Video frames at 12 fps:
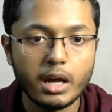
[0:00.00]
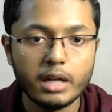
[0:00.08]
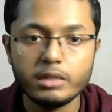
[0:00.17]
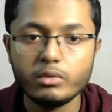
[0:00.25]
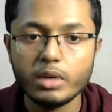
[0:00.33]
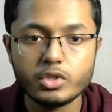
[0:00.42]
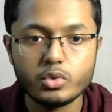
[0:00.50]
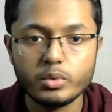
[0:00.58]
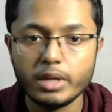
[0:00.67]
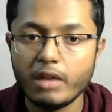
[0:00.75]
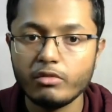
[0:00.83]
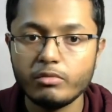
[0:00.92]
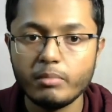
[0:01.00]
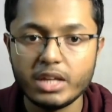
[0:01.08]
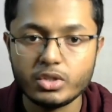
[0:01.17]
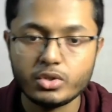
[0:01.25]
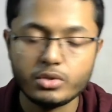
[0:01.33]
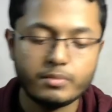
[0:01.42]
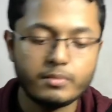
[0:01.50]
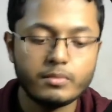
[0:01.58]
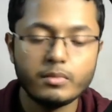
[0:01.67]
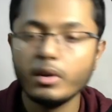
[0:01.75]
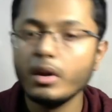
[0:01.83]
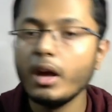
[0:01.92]
and in Rust we have match.
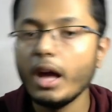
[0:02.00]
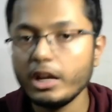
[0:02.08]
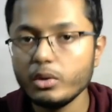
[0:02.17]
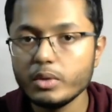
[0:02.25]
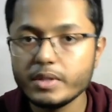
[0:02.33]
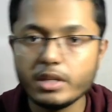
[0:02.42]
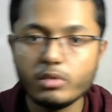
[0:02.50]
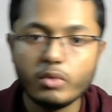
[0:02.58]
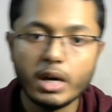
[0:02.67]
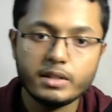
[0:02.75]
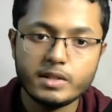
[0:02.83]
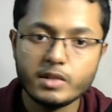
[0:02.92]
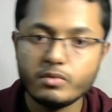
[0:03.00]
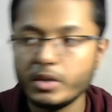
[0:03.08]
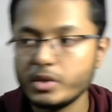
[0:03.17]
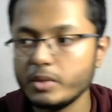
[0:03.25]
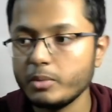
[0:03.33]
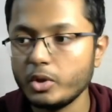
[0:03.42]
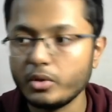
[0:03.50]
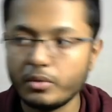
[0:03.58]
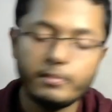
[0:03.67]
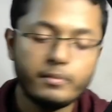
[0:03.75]
And you will see why this is very similar.